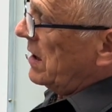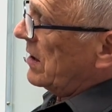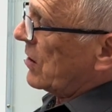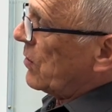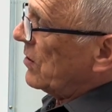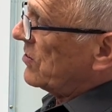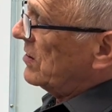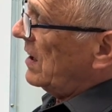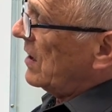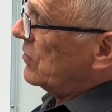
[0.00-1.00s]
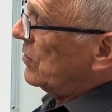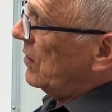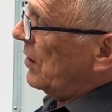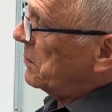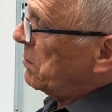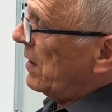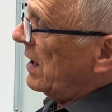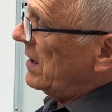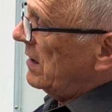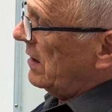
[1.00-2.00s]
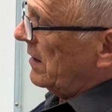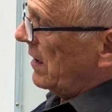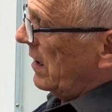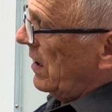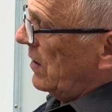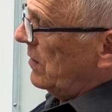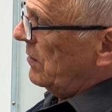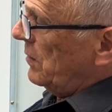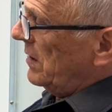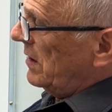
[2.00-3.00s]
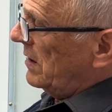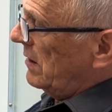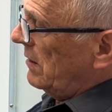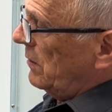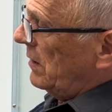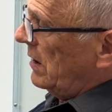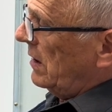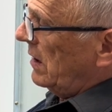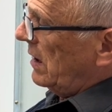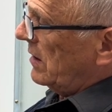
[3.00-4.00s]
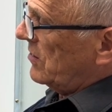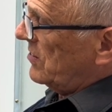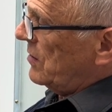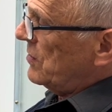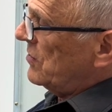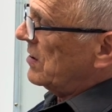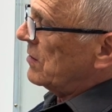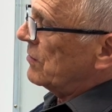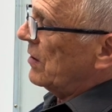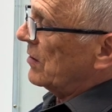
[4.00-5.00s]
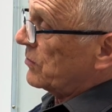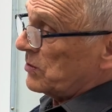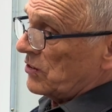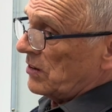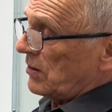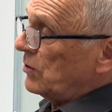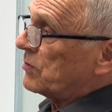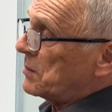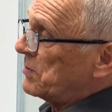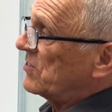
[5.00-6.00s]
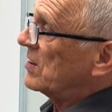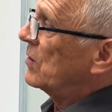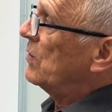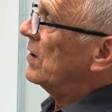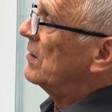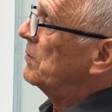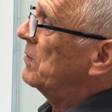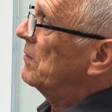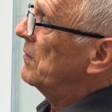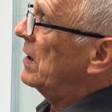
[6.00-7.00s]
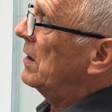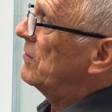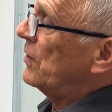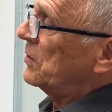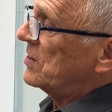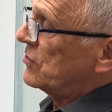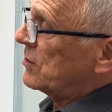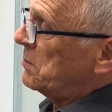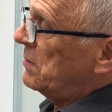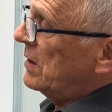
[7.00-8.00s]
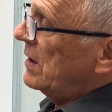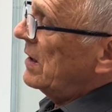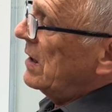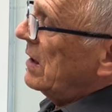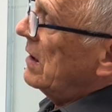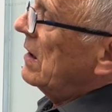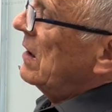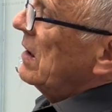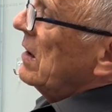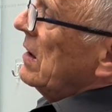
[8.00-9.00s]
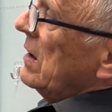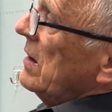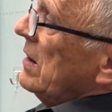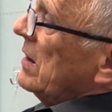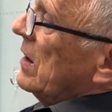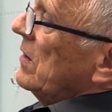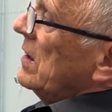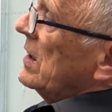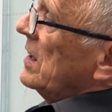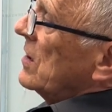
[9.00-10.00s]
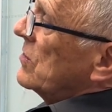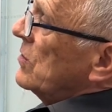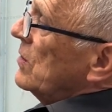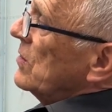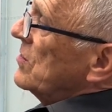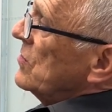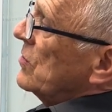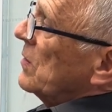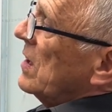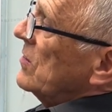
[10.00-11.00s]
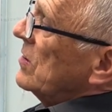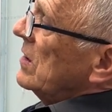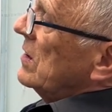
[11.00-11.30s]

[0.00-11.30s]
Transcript: across the actual hot plate, the load, we're at 17 volts, which could represent quite a voltage drop, you know, in an external situation, in